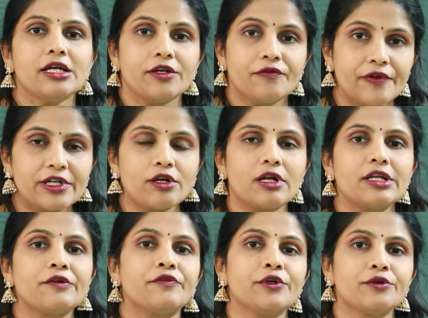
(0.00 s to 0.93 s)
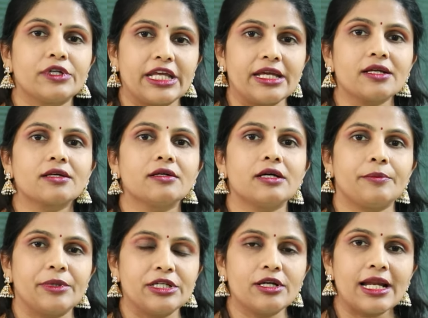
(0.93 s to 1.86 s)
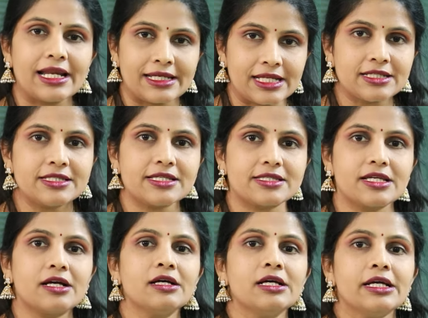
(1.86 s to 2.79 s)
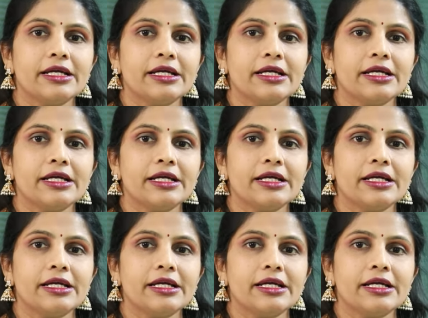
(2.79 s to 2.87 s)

If at all, if you take epidural analgesia